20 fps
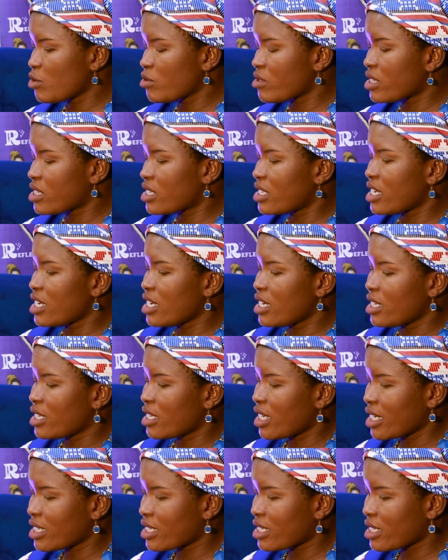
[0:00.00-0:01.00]
to see
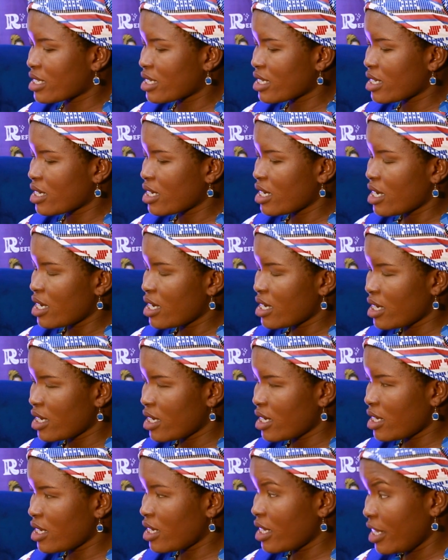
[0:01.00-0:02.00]
that
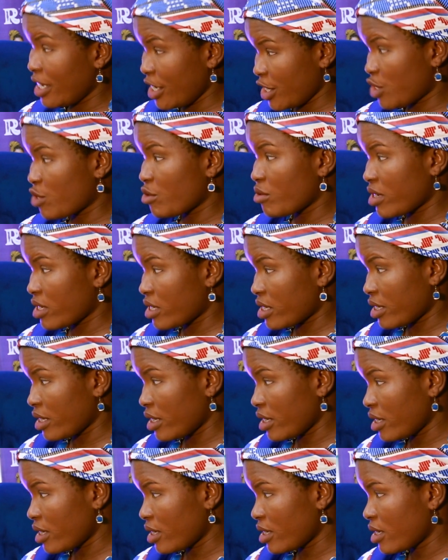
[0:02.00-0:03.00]
illiteracy
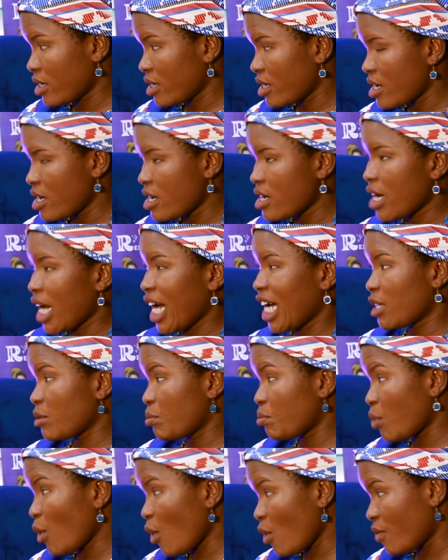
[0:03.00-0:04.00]

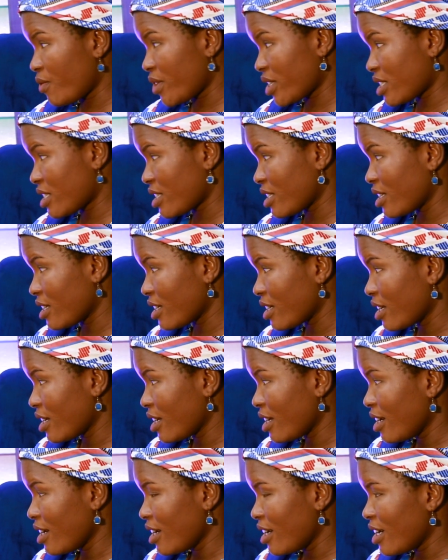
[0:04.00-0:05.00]
and poverty
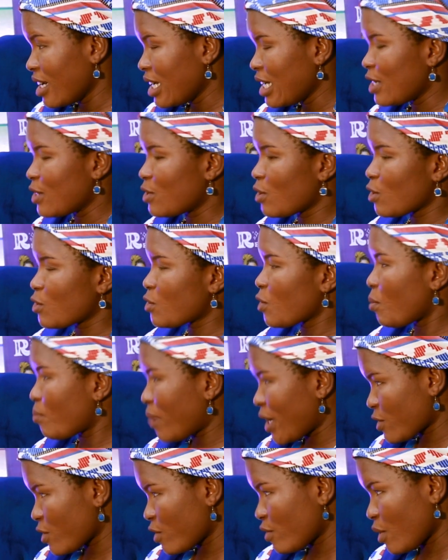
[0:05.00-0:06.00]
is also
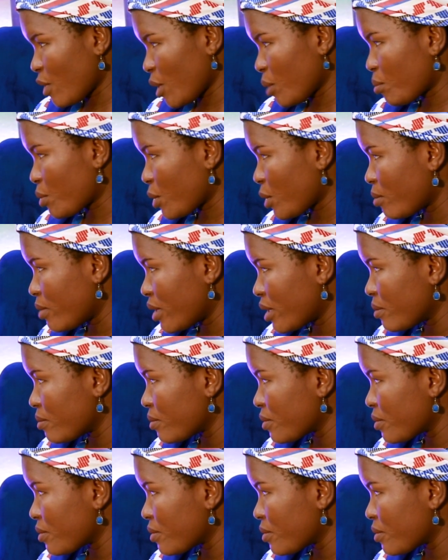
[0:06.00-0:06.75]
part of our problem.